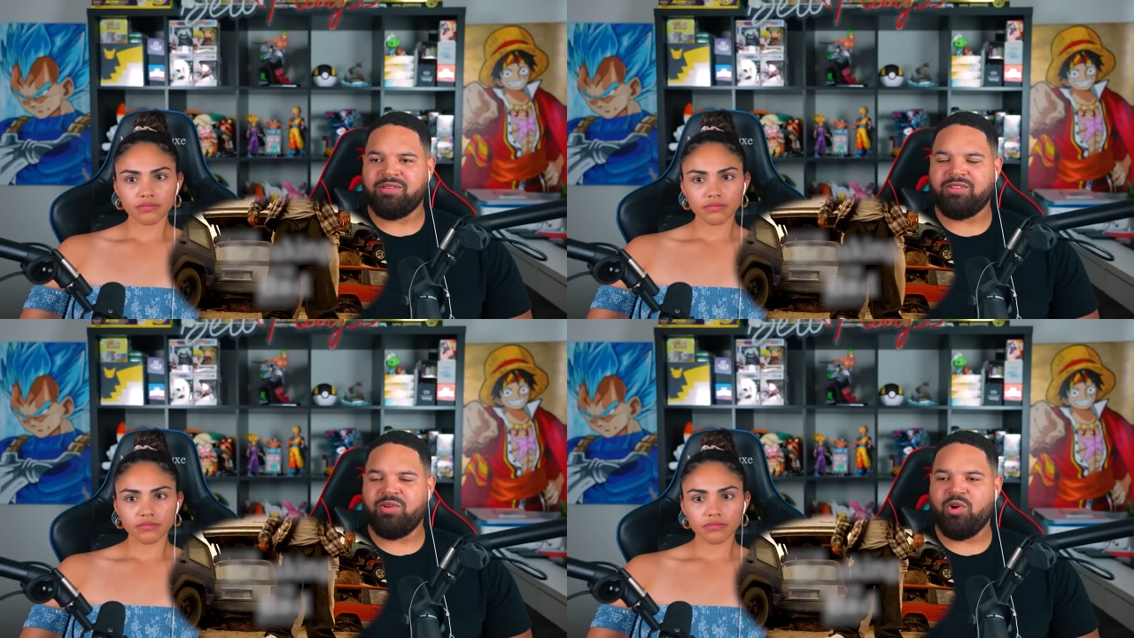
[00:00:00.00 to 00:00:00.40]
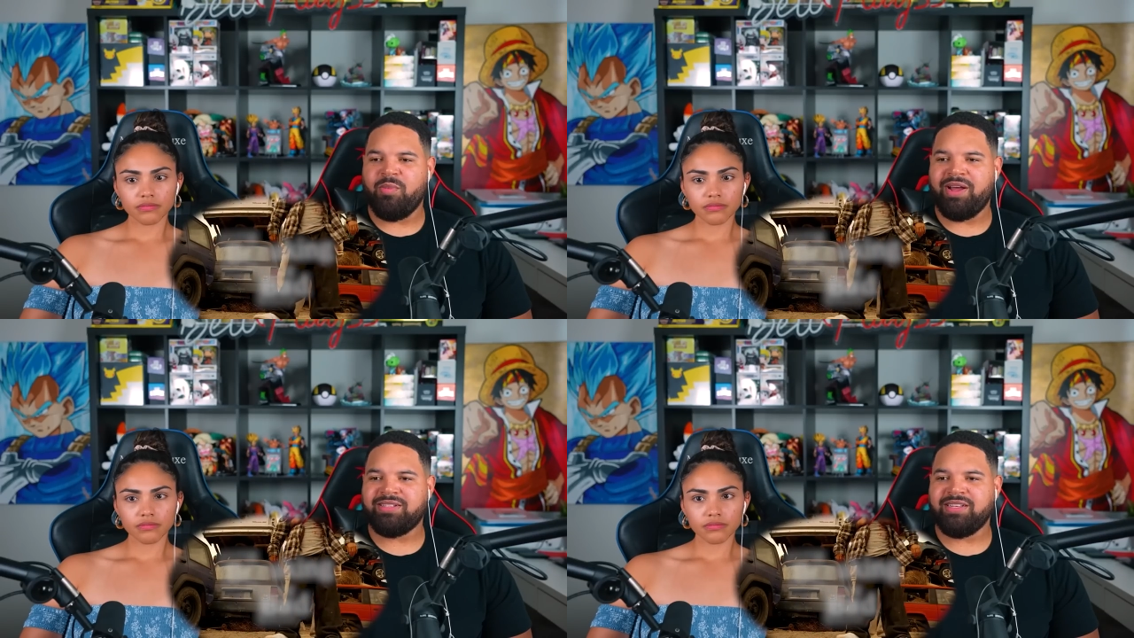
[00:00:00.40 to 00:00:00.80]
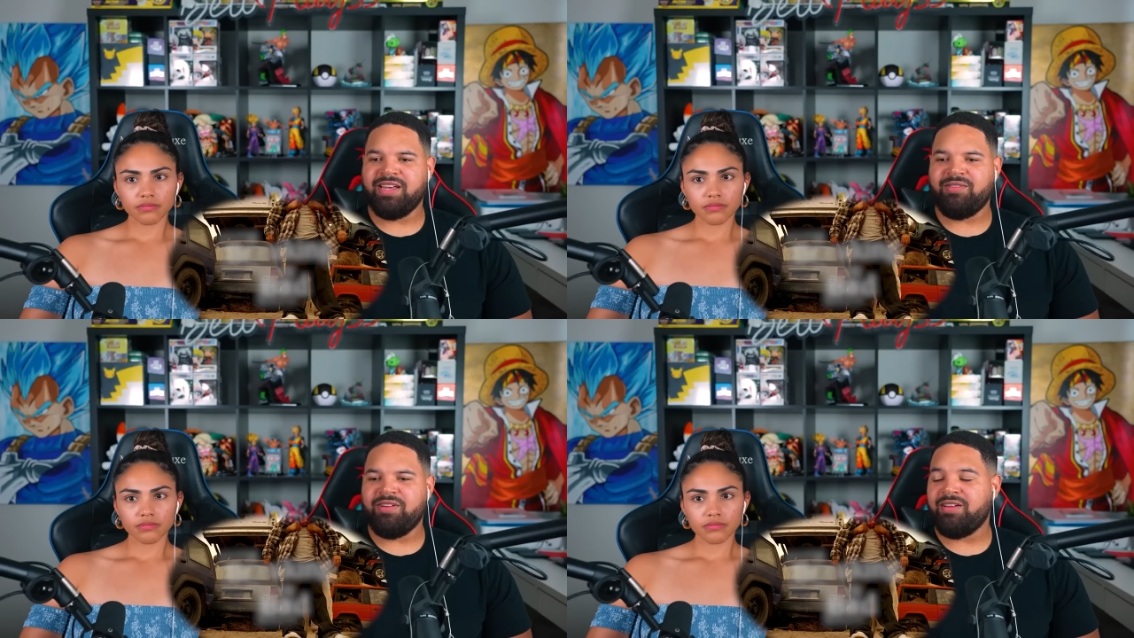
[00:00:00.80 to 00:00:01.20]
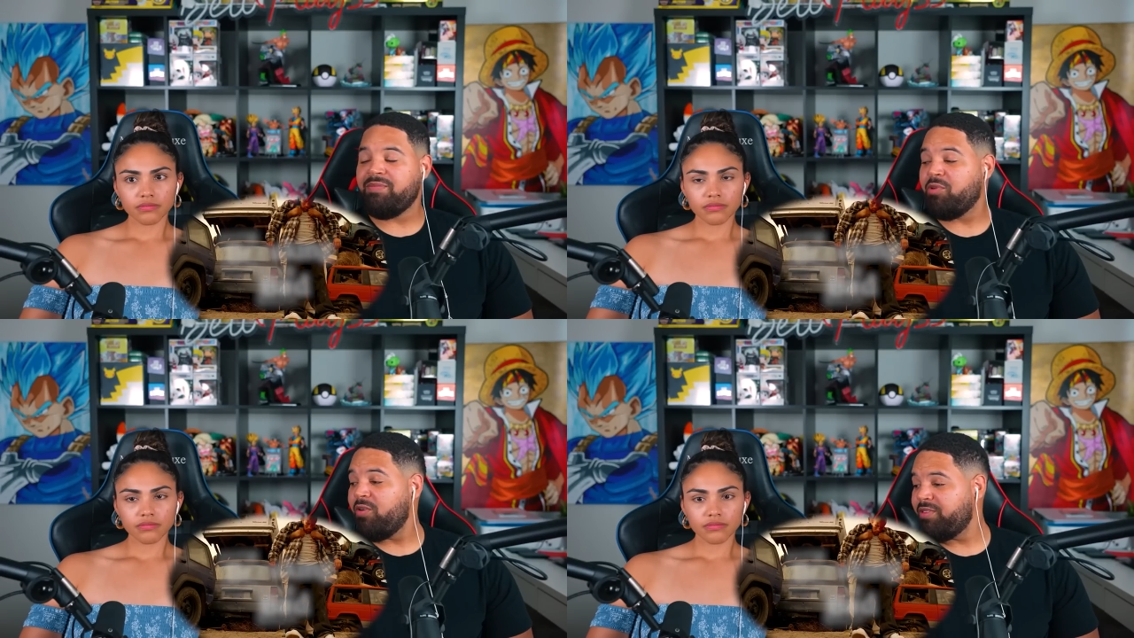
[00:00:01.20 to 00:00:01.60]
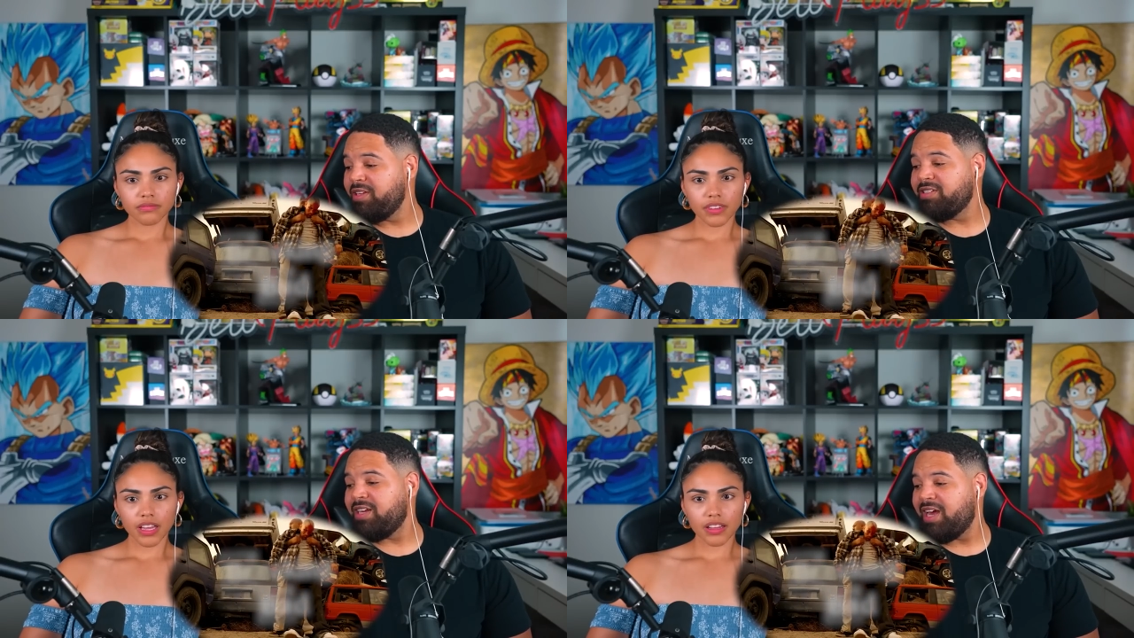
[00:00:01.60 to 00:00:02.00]
Speaker 1: Tuco about to get rid of both
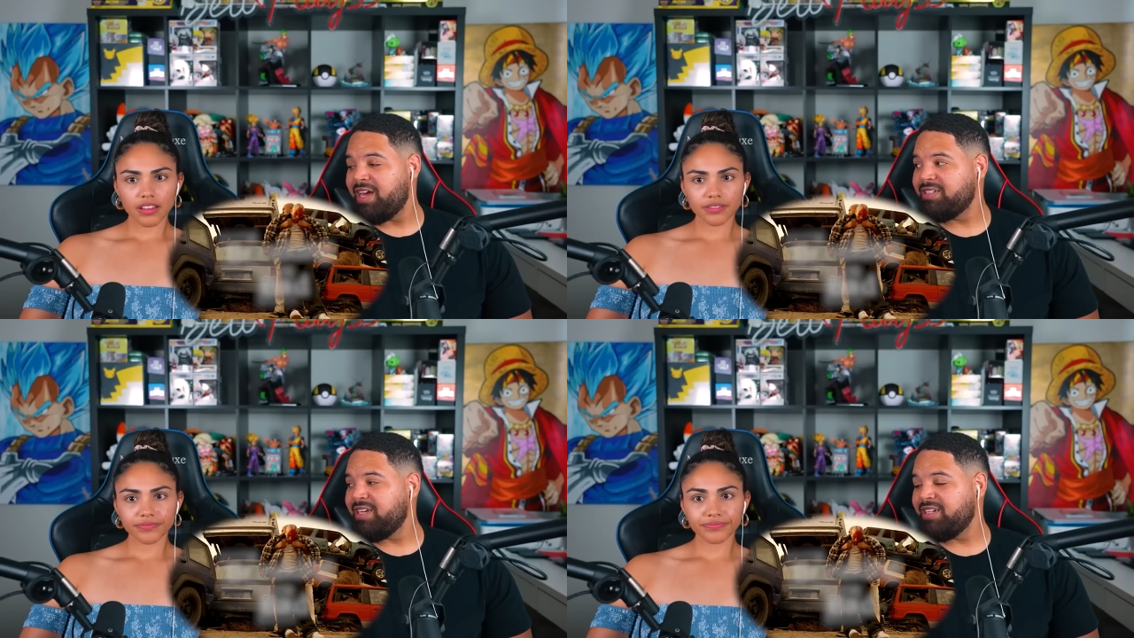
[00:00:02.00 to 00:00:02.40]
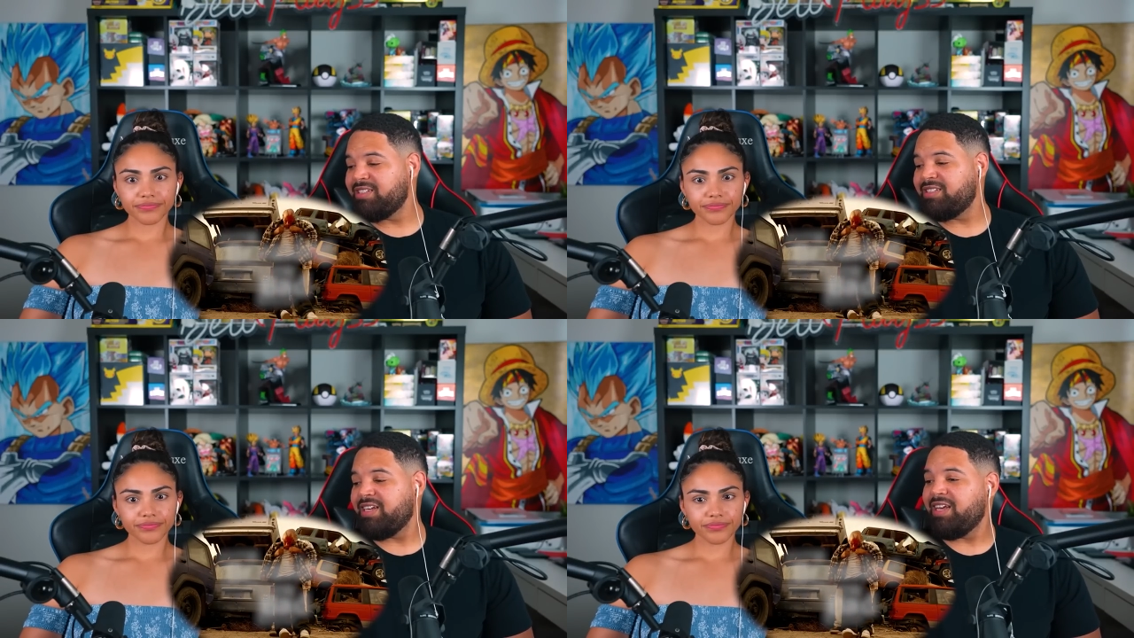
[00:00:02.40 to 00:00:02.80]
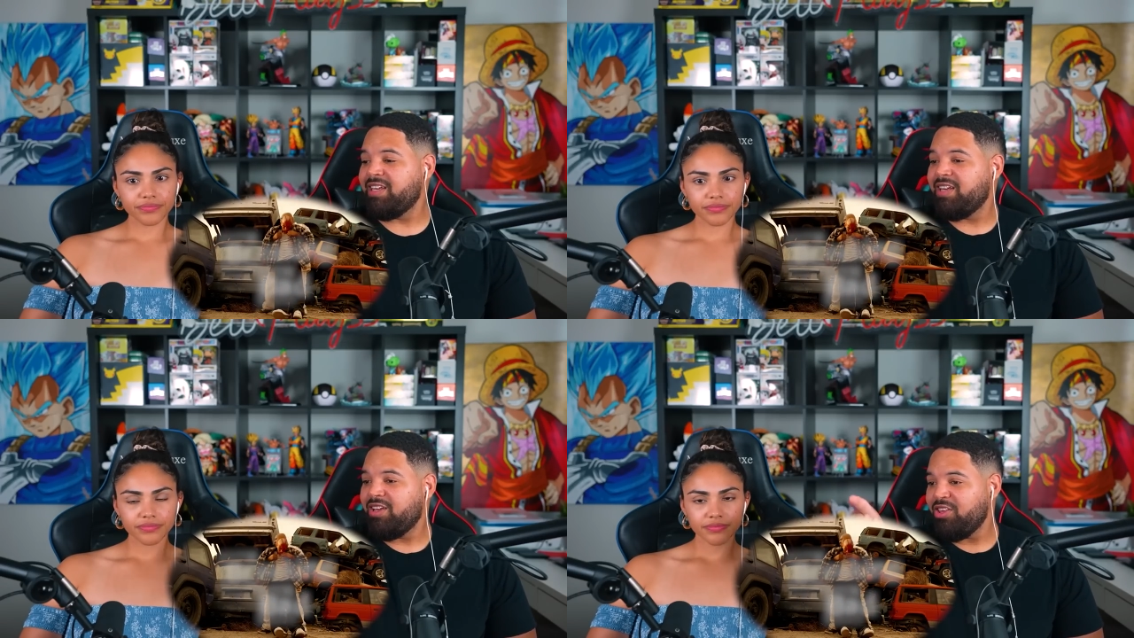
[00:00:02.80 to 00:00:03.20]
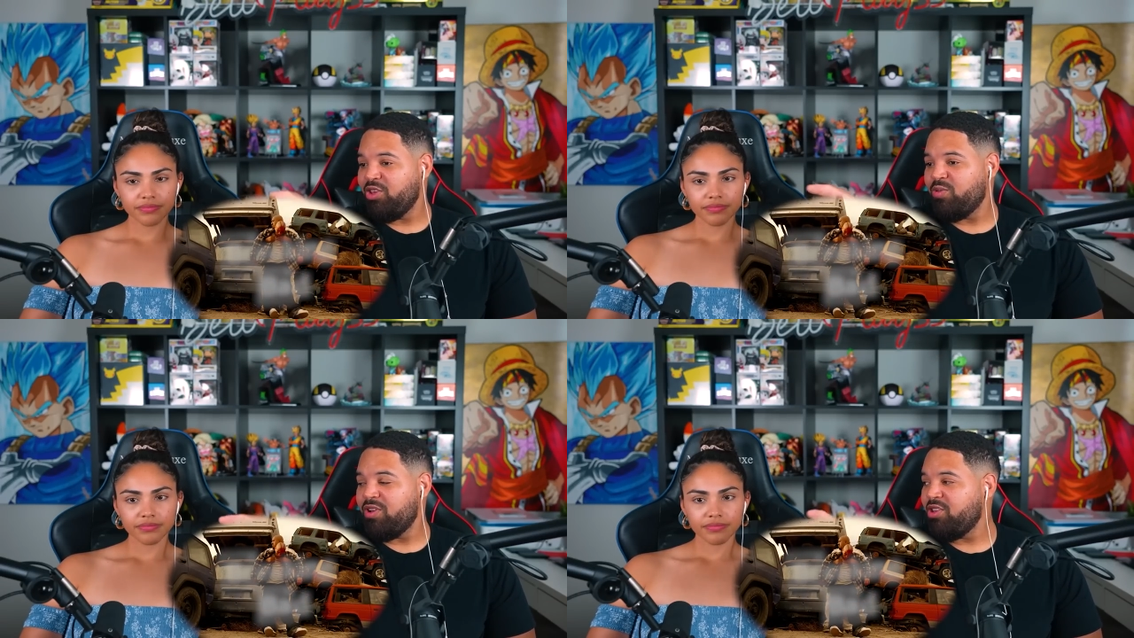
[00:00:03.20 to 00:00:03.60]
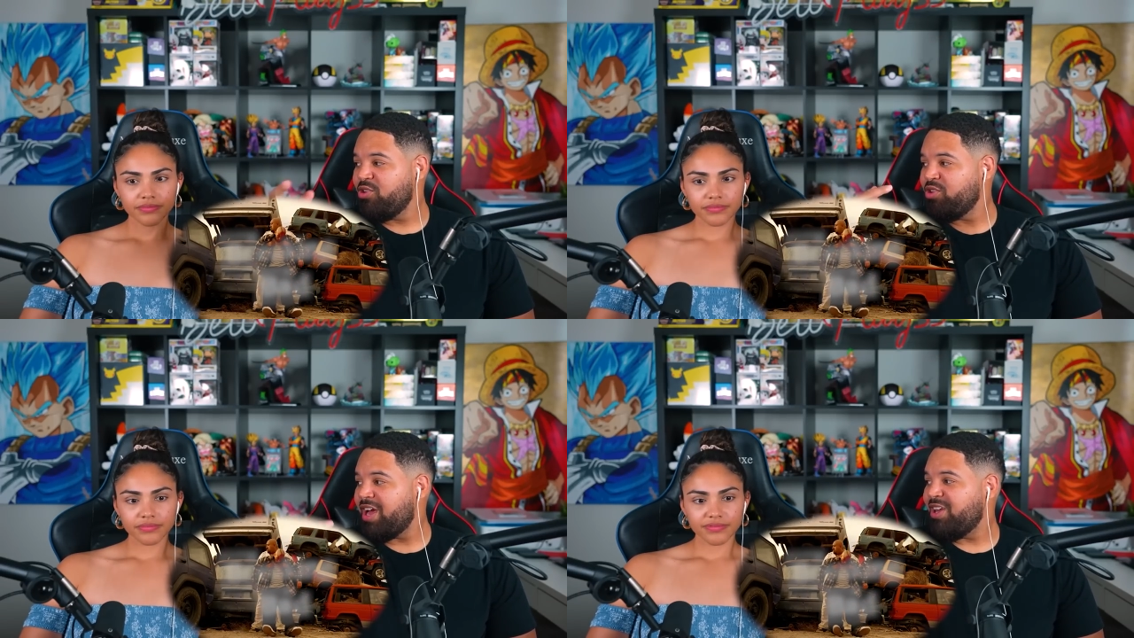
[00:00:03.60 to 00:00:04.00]
these guys and say, you and
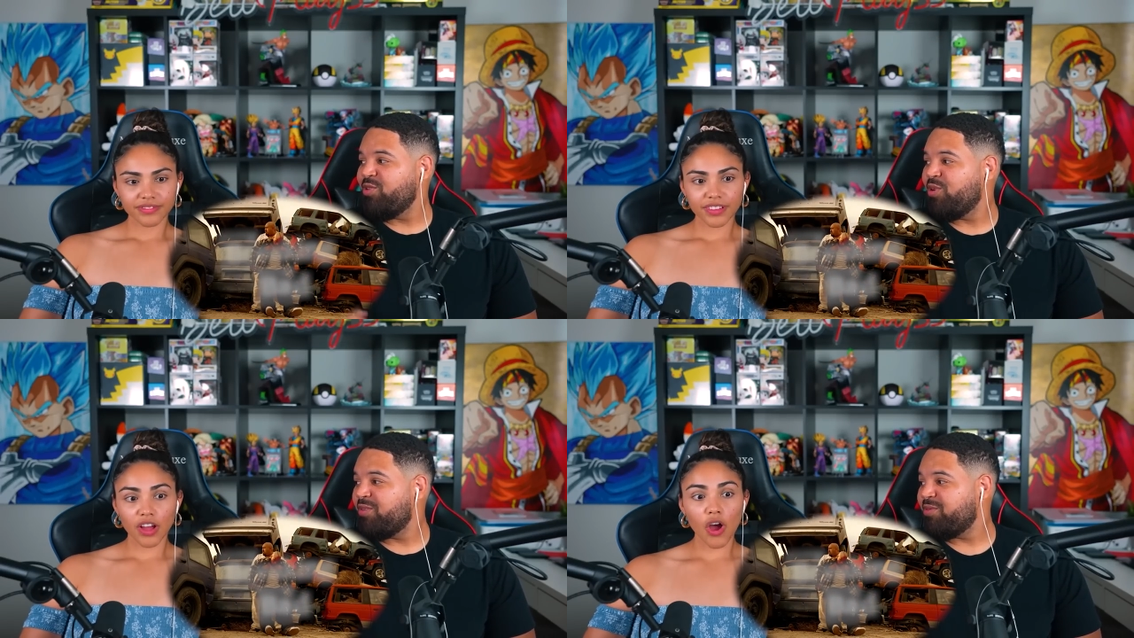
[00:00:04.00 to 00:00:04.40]
you, now you work